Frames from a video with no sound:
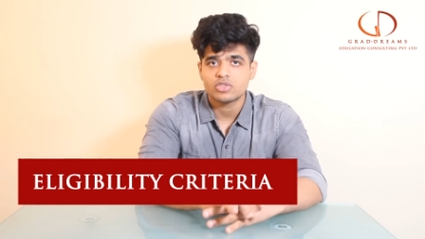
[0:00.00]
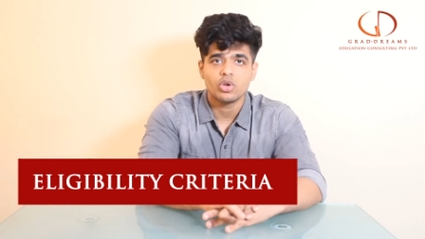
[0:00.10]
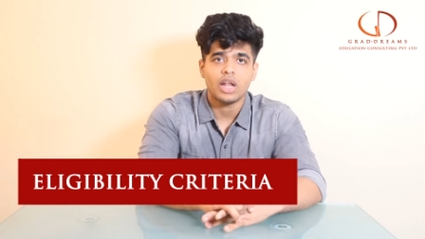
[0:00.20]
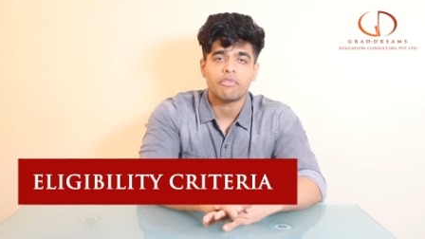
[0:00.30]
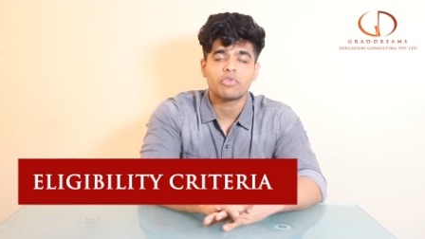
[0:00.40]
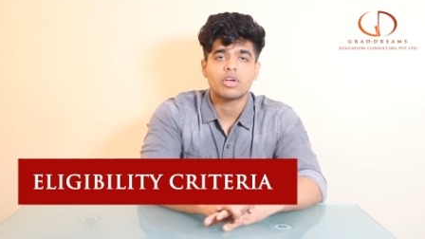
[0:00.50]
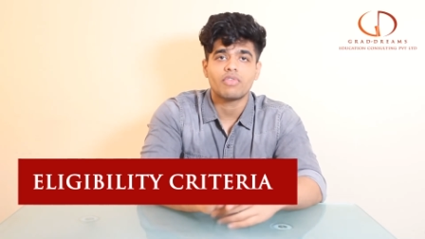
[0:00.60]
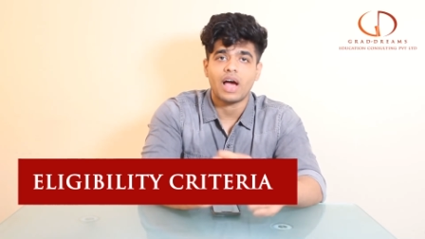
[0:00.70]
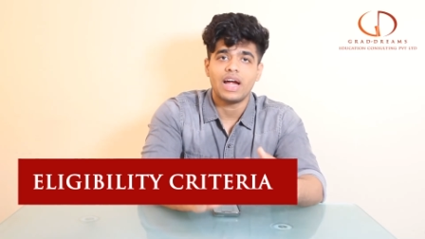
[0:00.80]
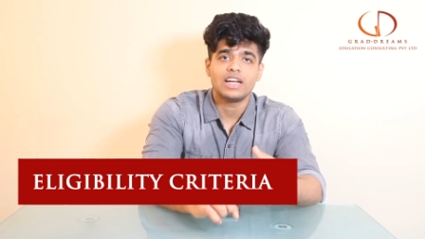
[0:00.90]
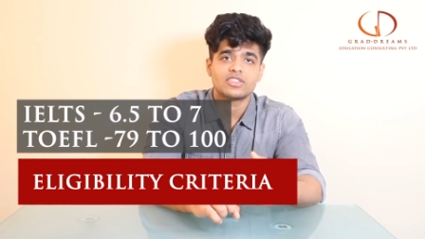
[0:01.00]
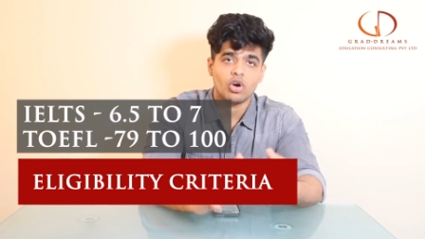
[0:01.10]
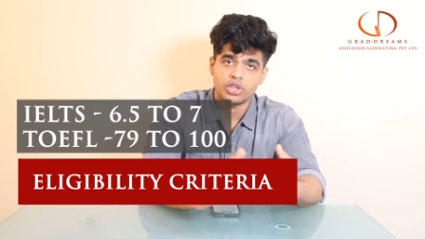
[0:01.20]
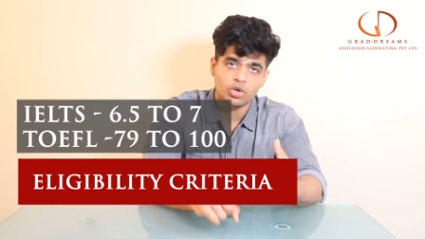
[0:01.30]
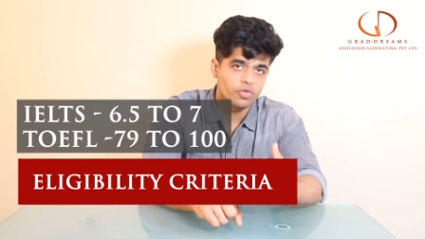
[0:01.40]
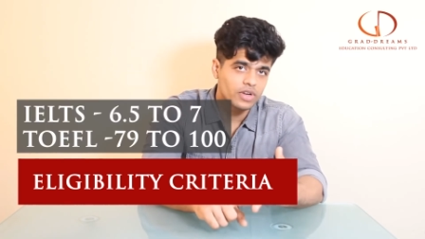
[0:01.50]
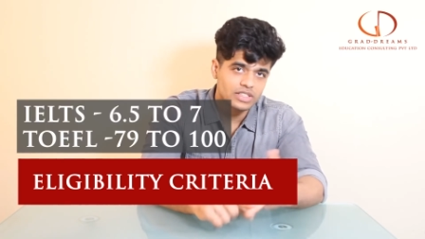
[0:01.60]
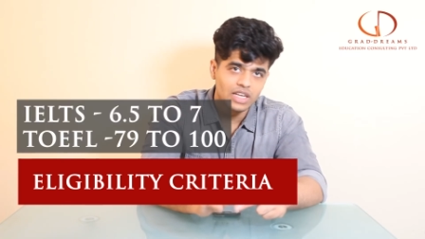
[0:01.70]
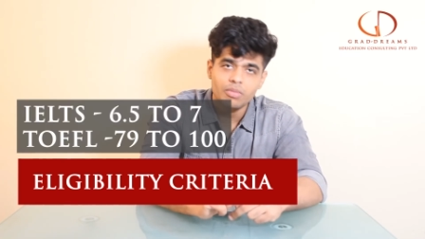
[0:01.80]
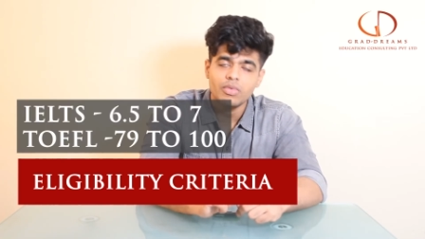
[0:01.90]
So you'll have to give IELTS or the TOEFL
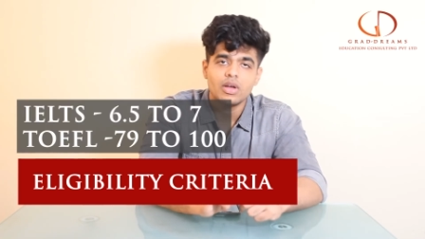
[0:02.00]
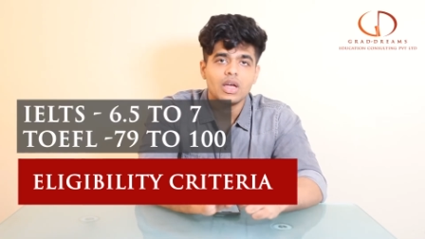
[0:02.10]
exam.